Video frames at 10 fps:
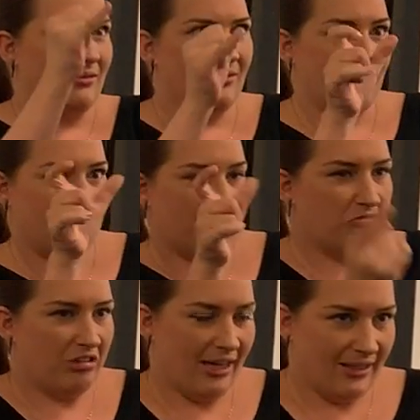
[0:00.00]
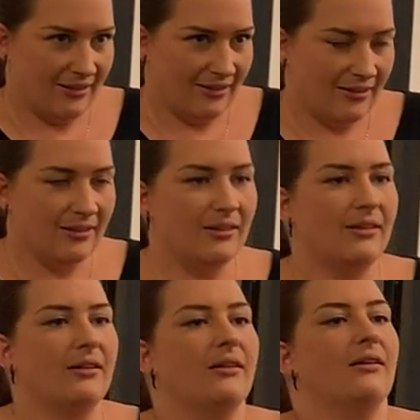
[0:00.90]
Okay? And
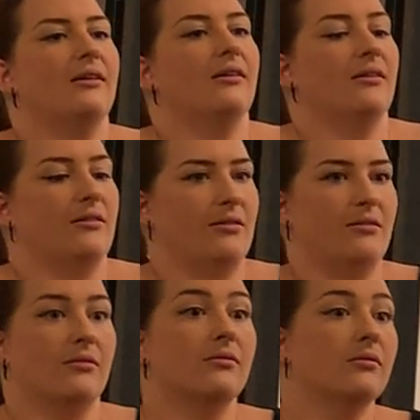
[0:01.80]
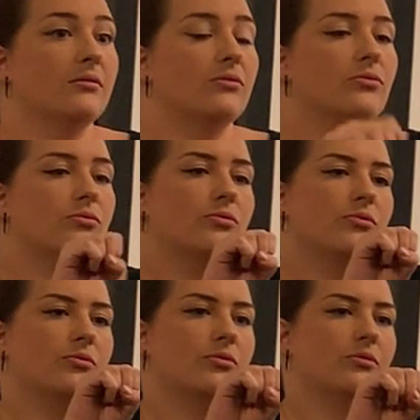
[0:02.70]
they're all
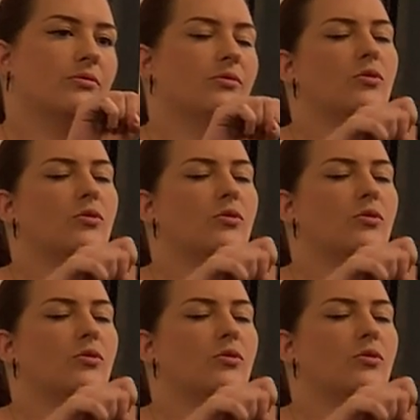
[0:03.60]
influenced by